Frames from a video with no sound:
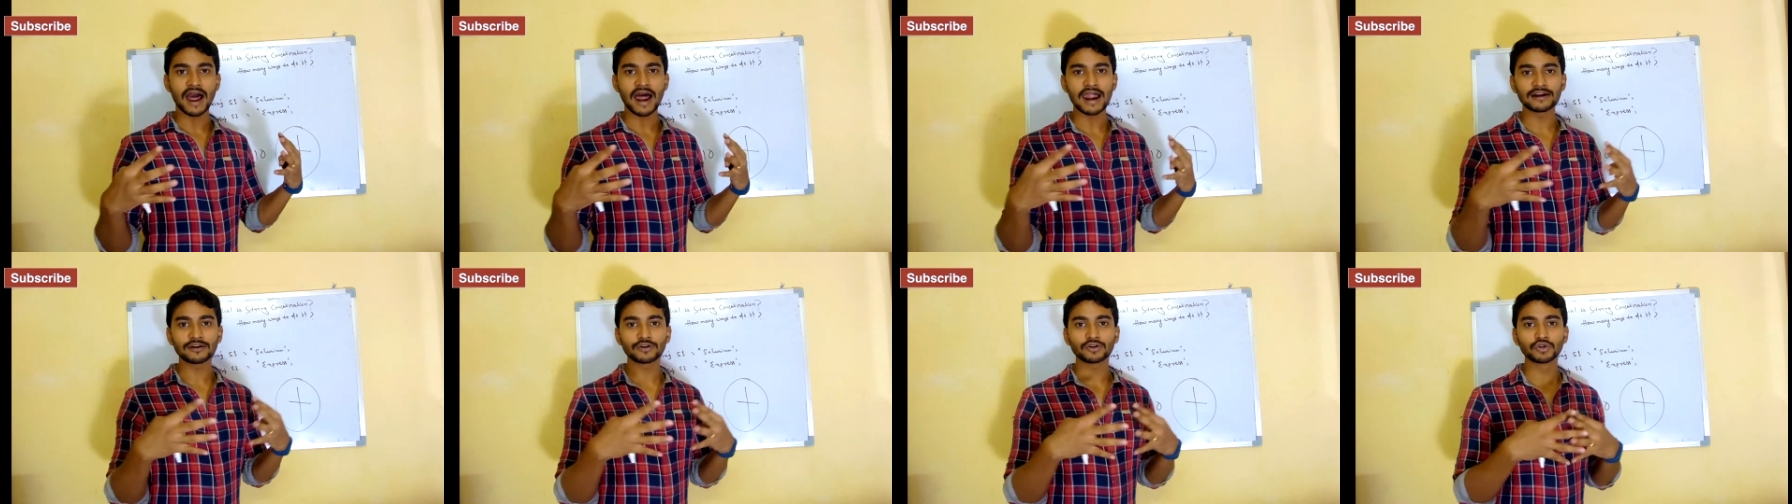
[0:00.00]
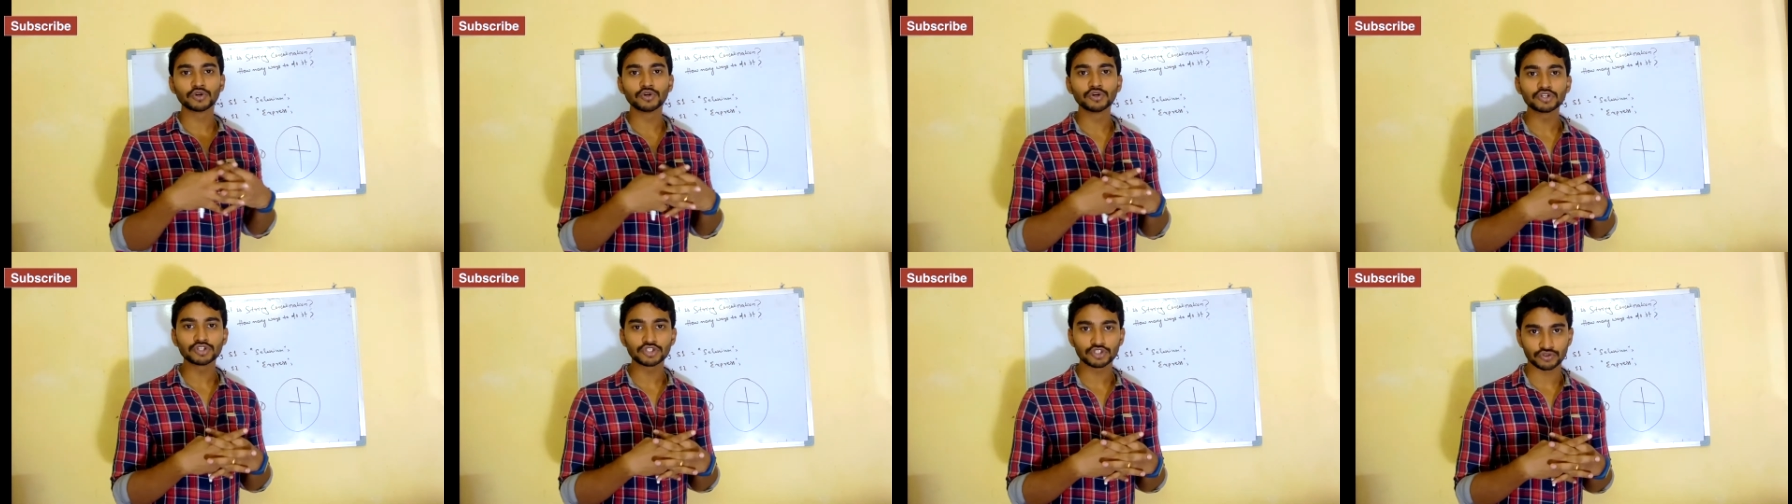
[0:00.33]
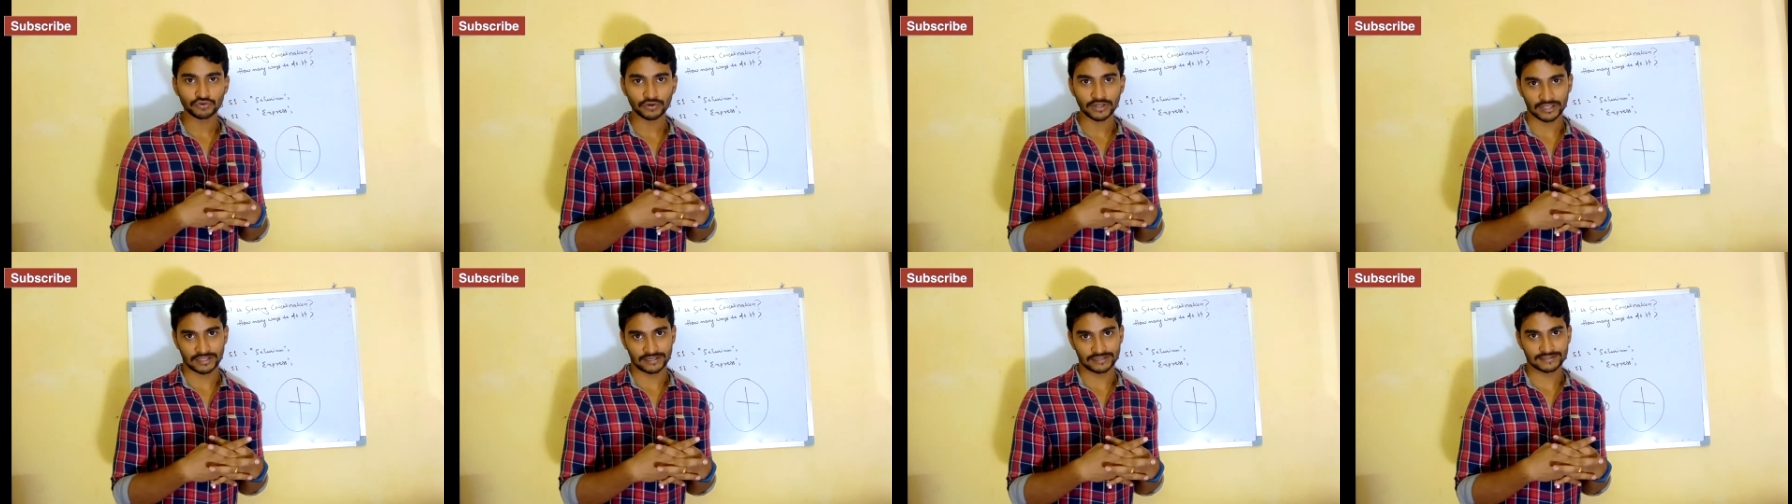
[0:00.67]
add two
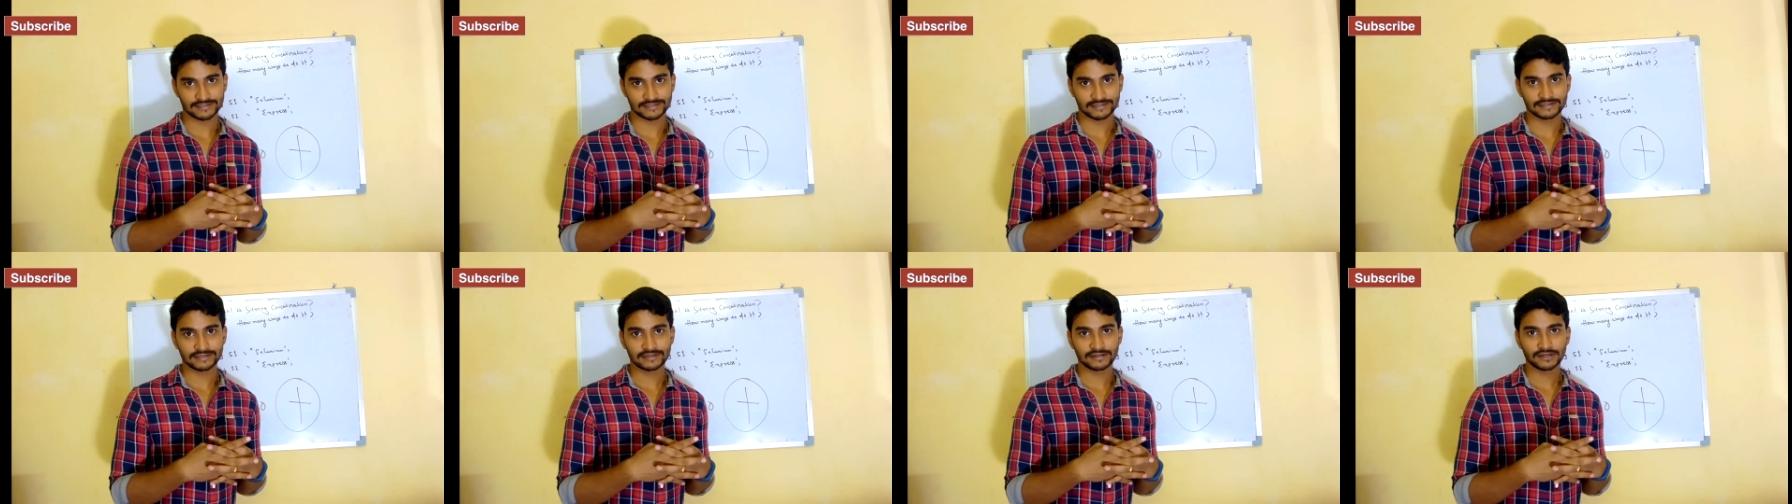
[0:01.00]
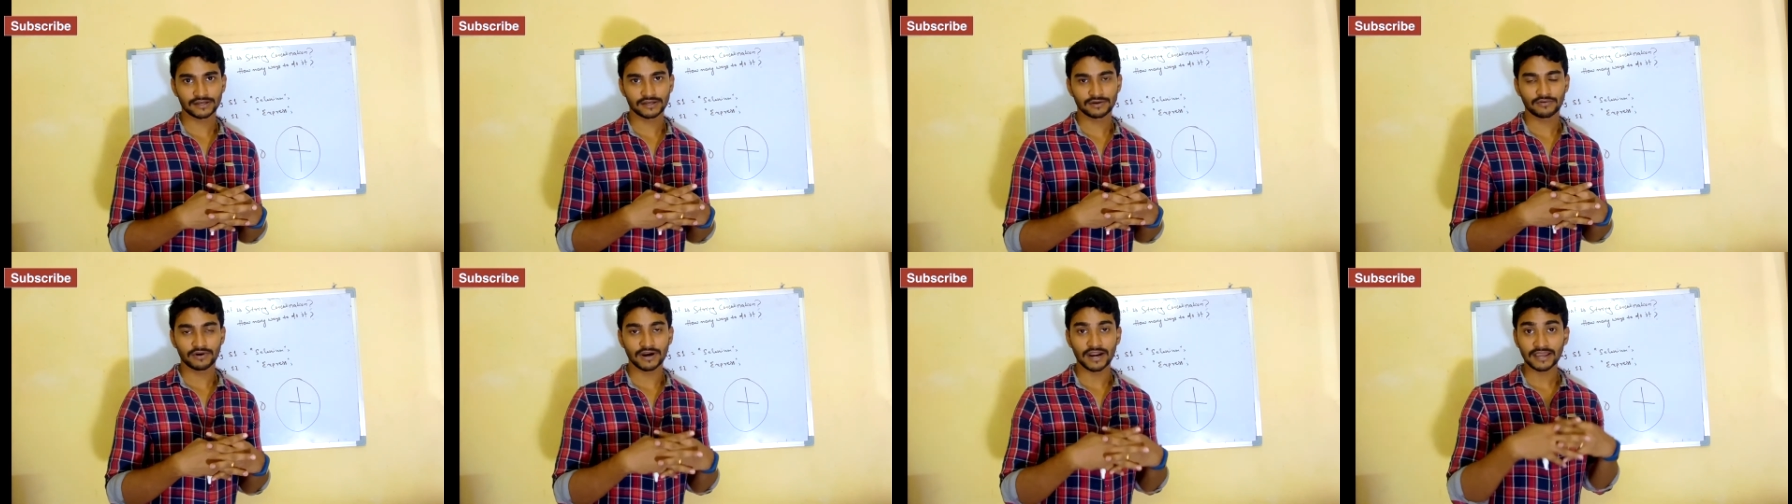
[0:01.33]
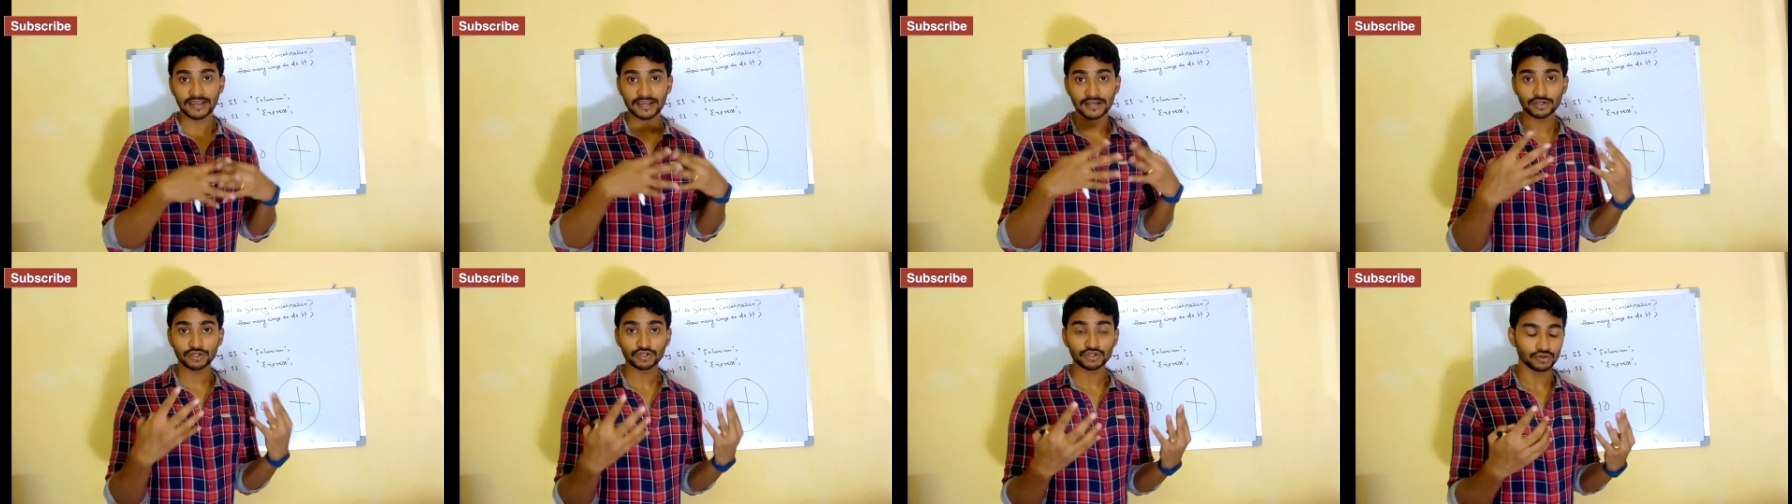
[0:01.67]
strings, what
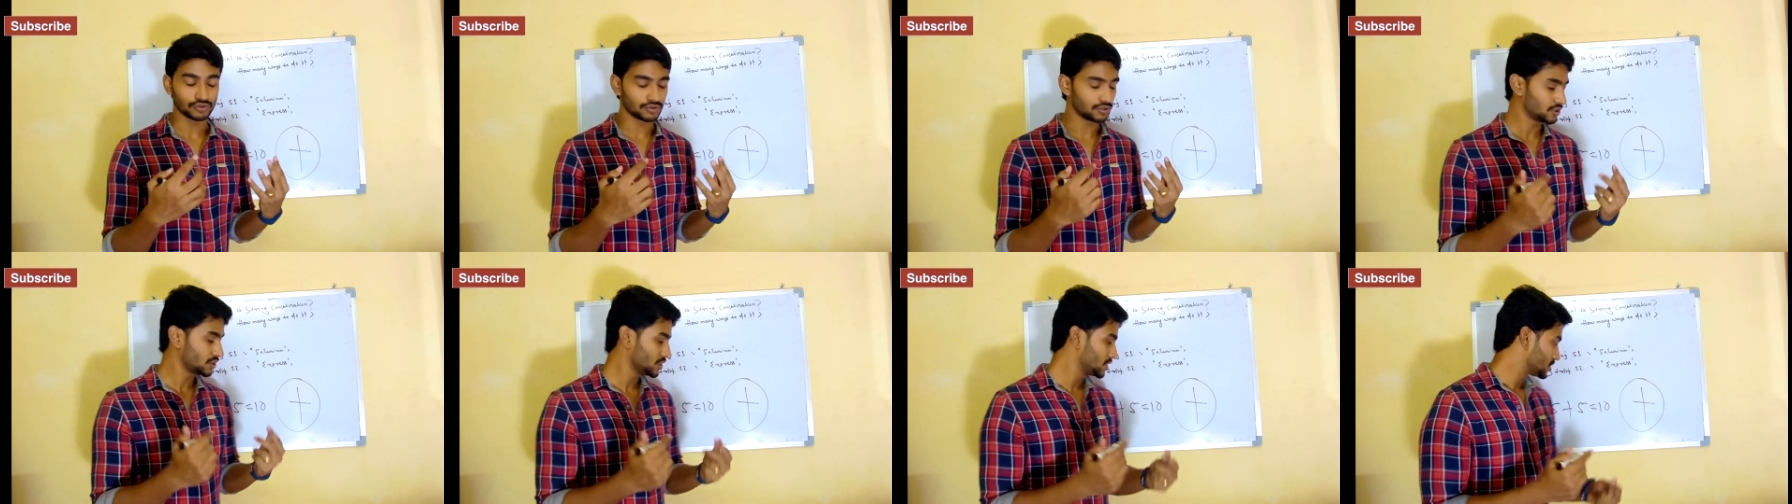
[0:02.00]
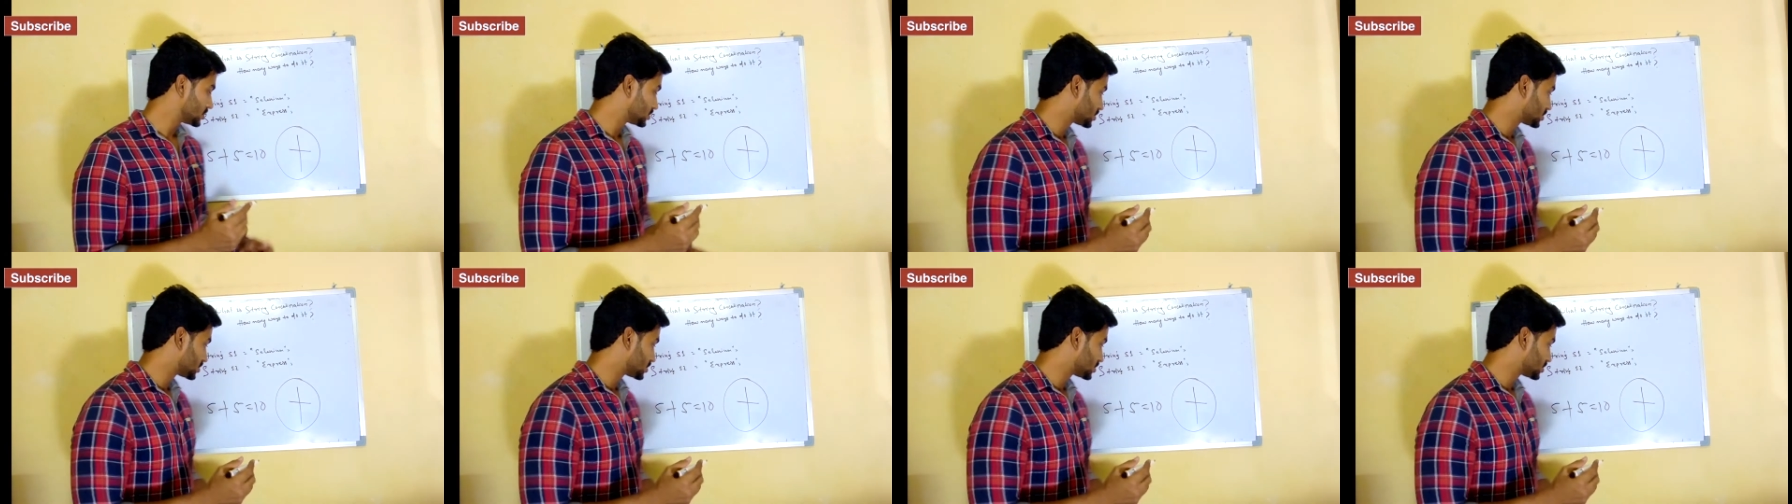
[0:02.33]
I can do?